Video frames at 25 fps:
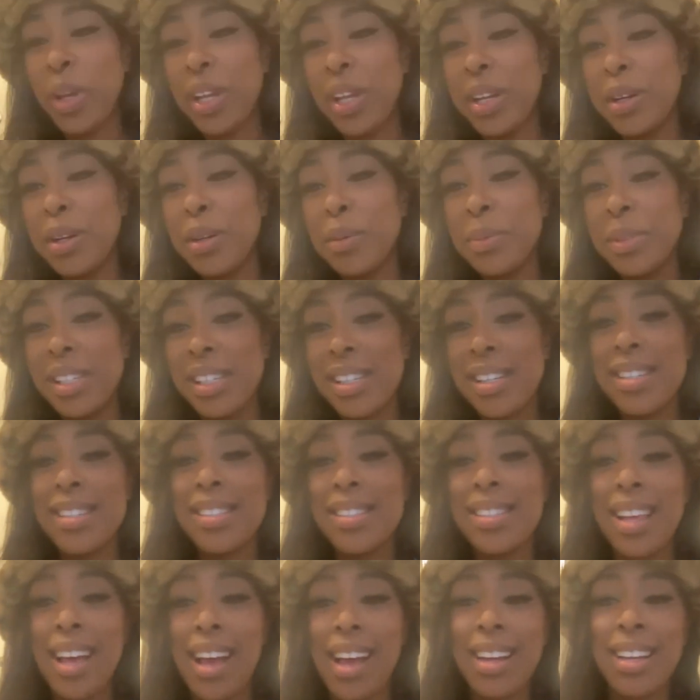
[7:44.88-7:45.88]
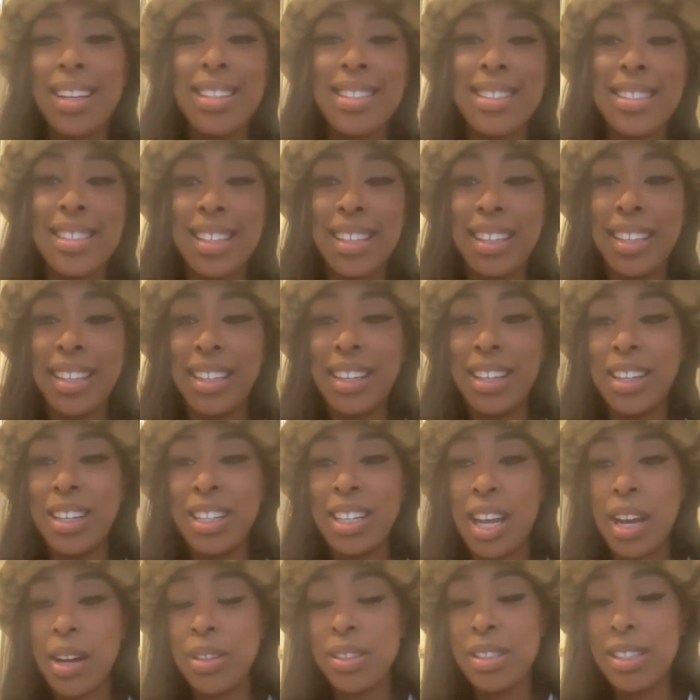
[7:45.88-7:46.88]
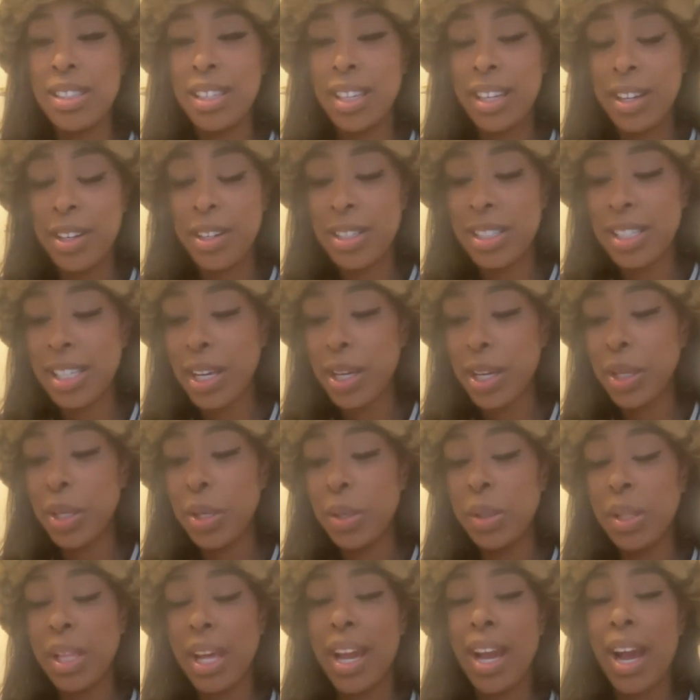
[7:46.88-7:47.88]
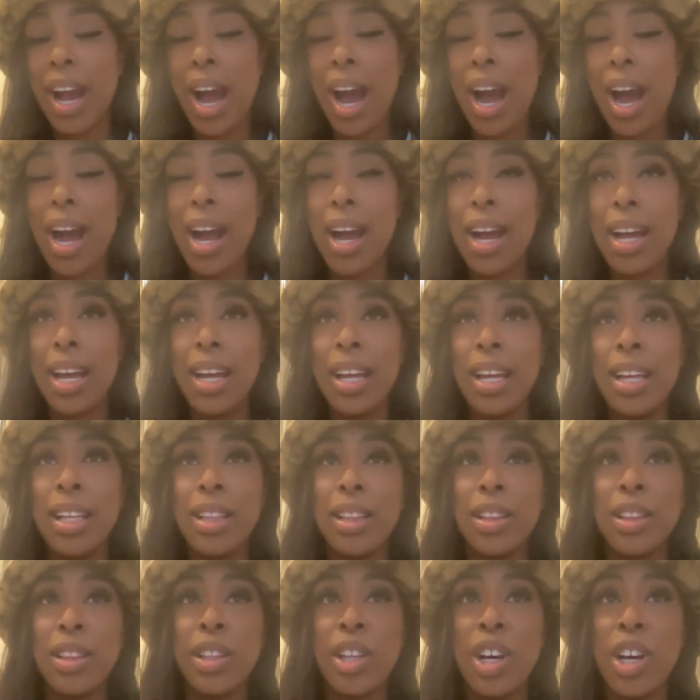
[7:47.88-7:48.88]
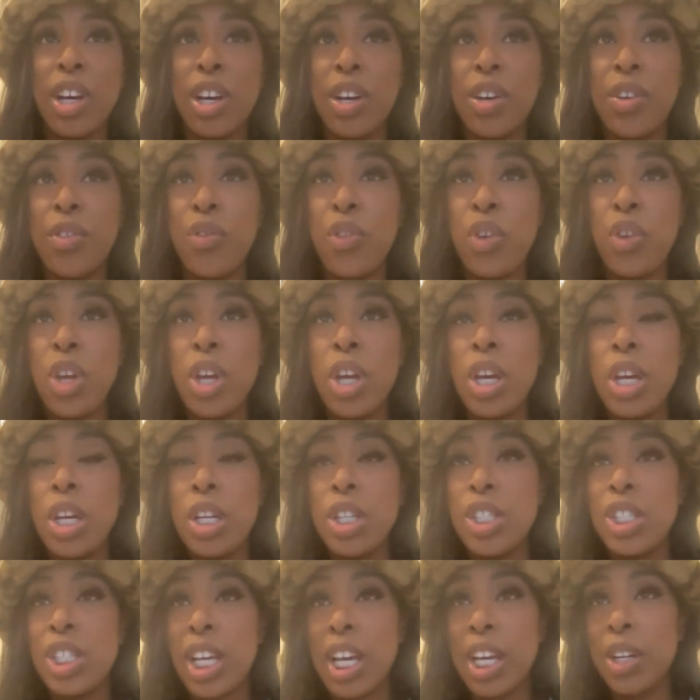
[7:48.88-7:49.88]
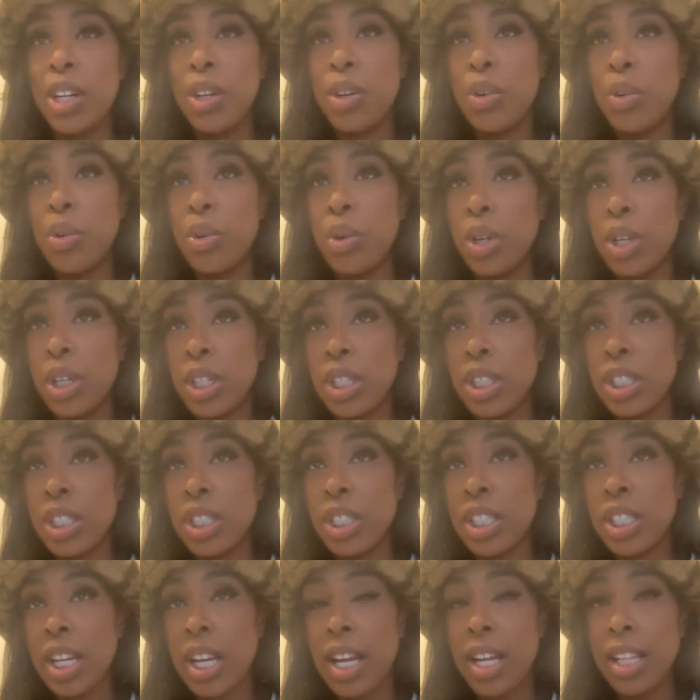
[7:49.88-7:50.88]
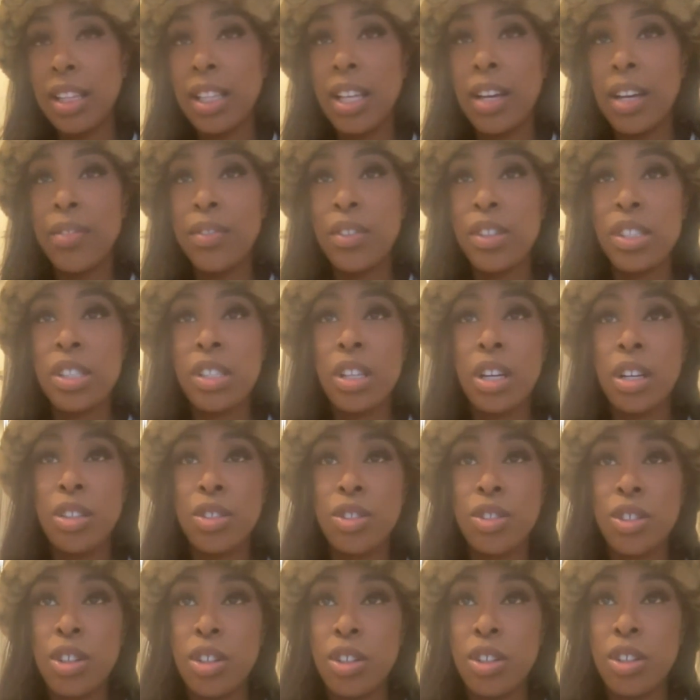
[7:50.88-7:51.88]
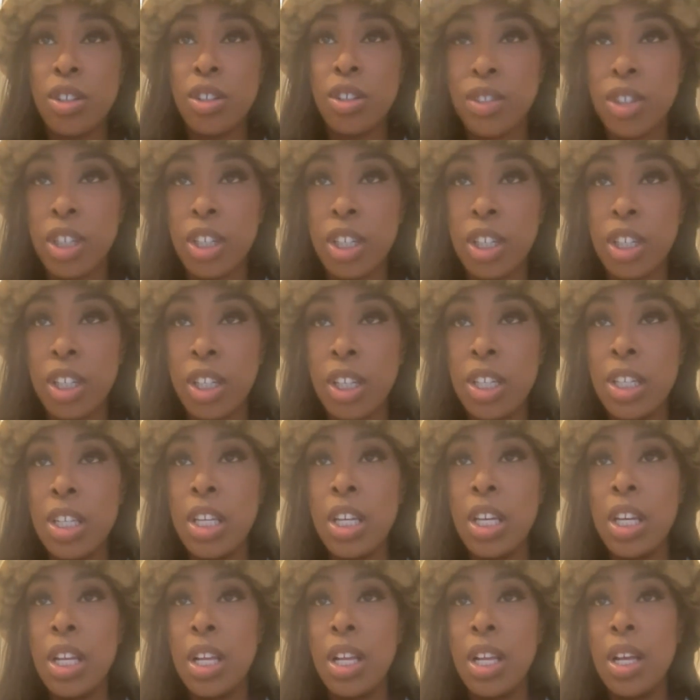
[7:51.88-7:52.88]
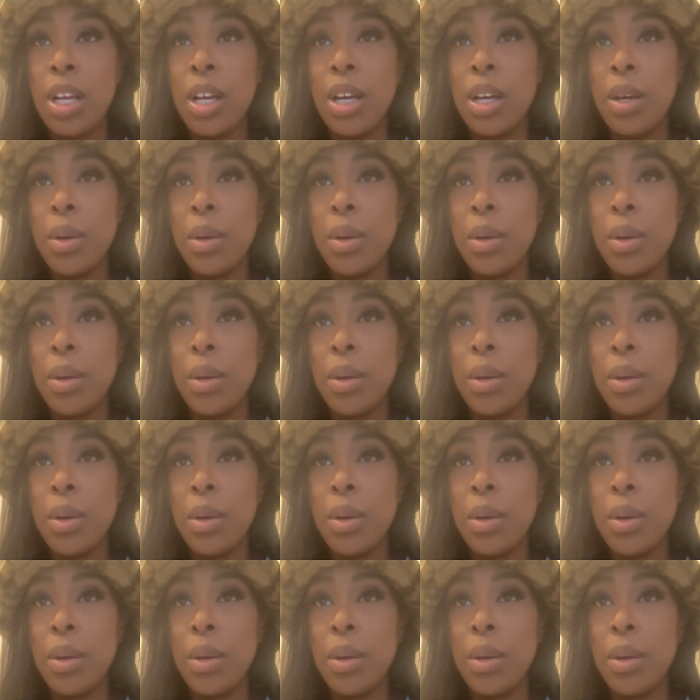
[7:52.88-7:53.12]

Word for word: it's so weird because I'll sit here and tell you, like, I love Channel Orange. I love Nostalgia Ultra.